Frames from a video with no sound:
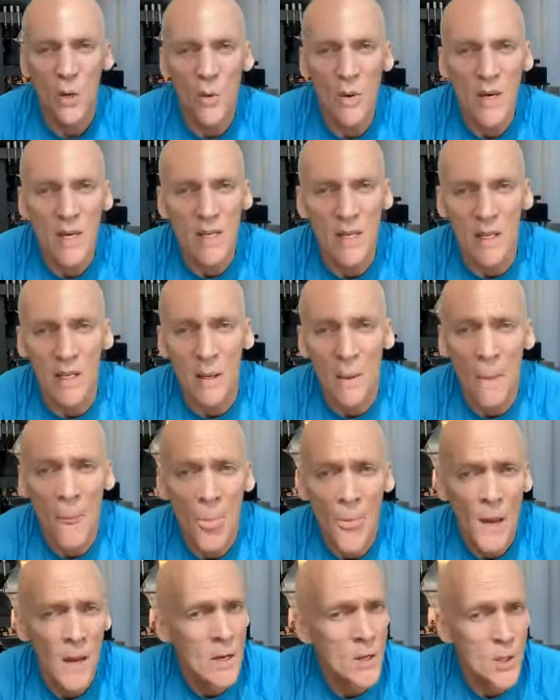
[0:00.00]
easy.
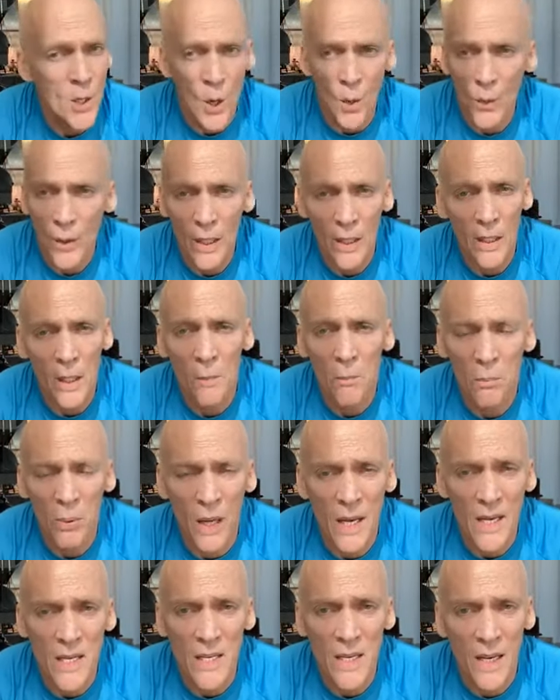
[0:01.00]
Don't get
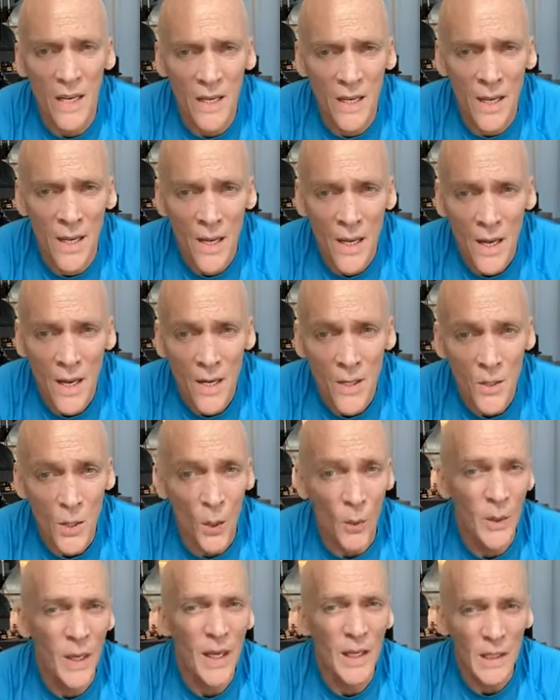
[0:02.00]
complacent. Don't
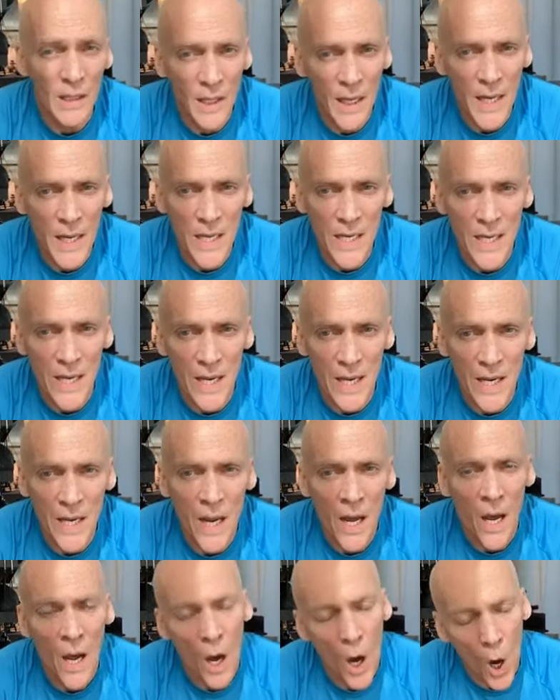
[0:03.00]
get lazy.
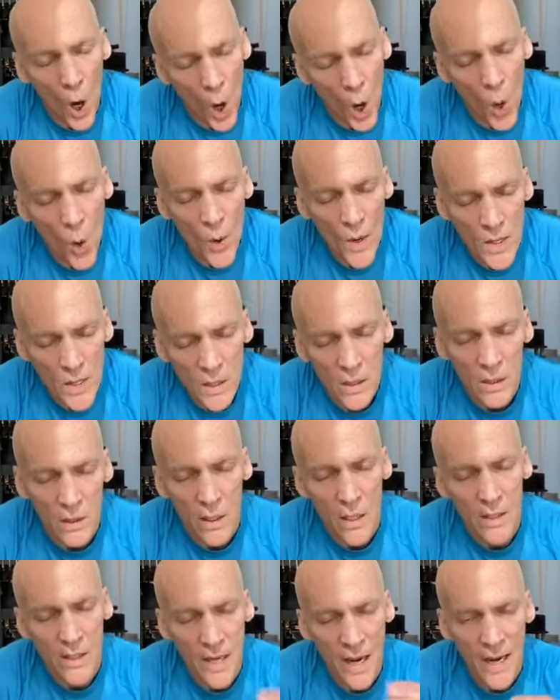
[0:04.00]
Always look to
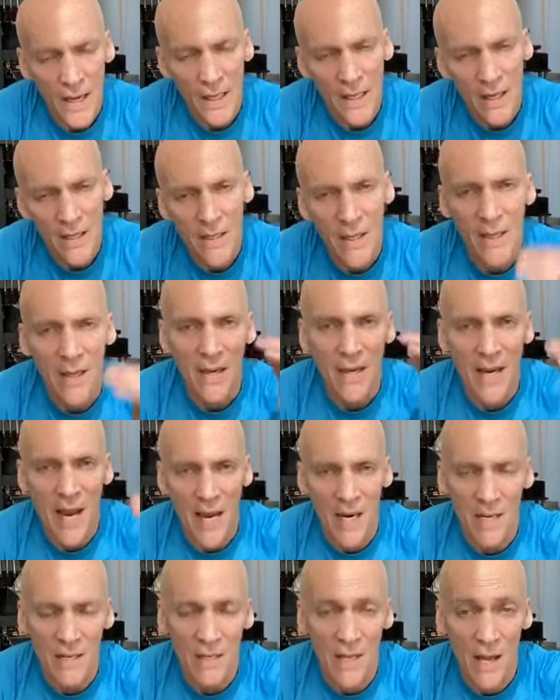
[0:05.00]
take it to the
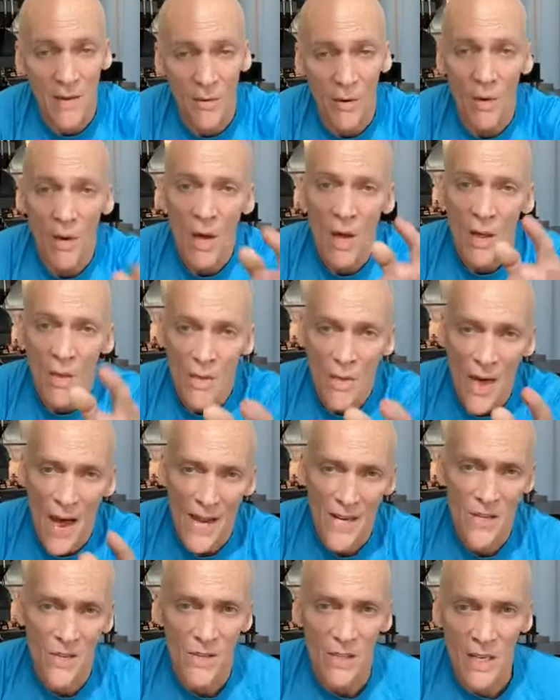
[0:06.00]
next level.
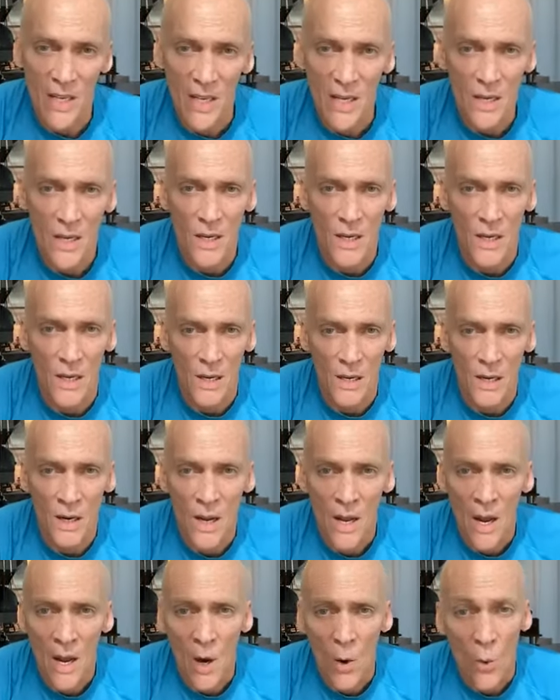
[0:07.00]
That's the key here
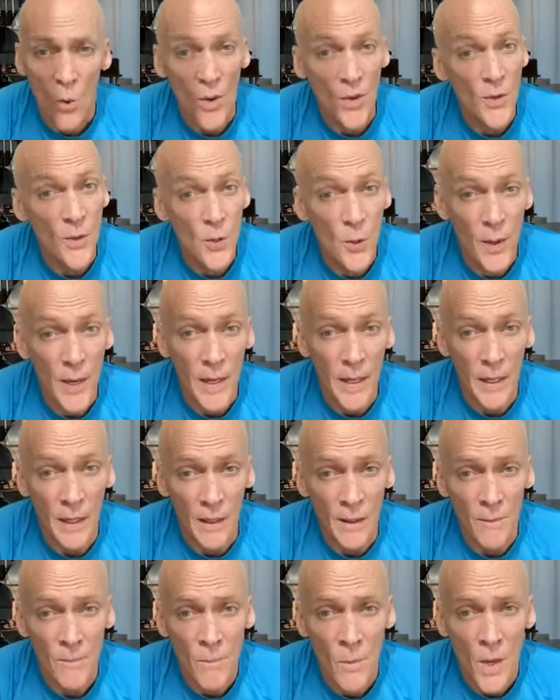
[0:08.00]
with training.
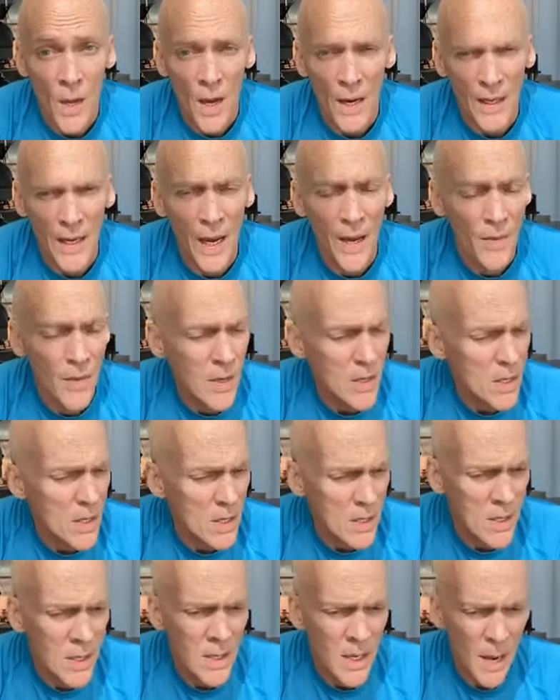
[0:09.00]
Again, this is
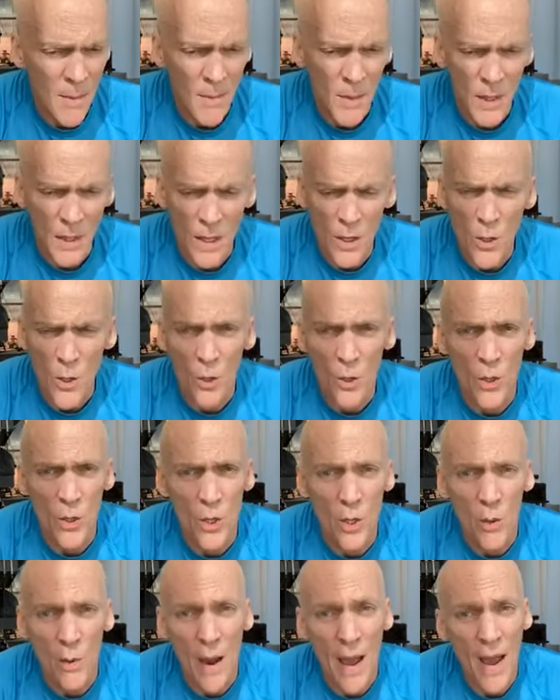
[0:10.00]
something that you can
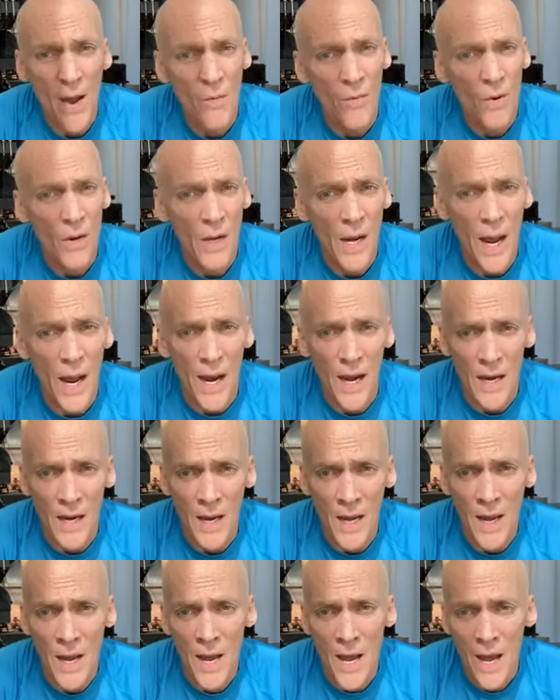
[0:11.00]
do every day
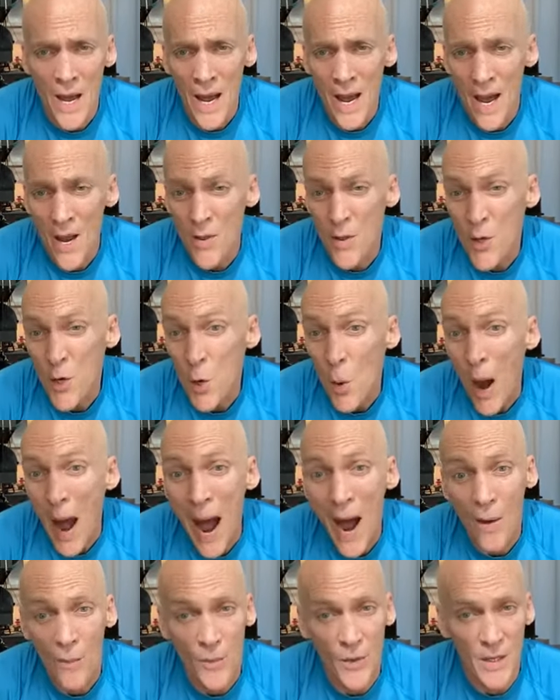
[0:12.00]
and
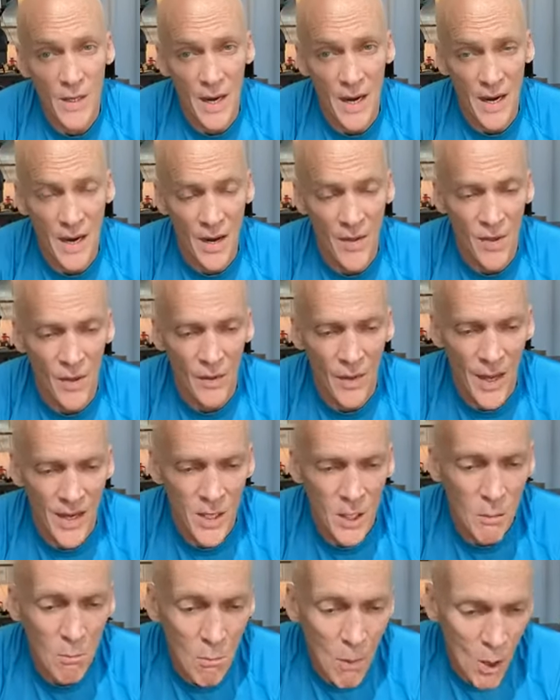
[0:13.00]
throughout the day. I think that's the
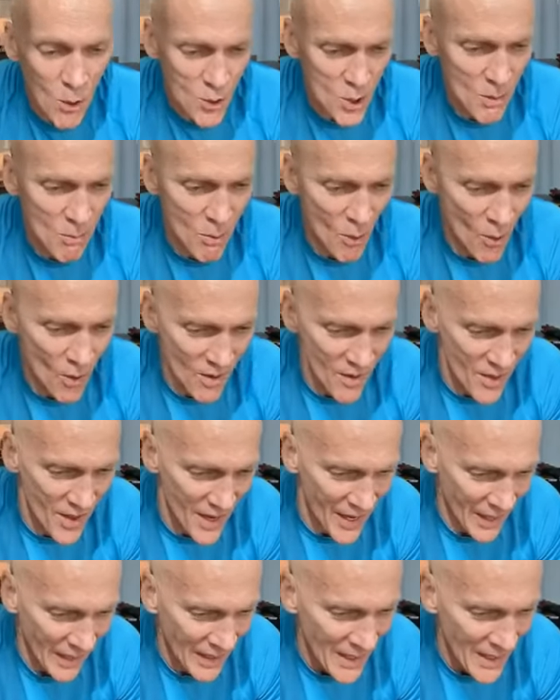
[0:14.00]
most important thing.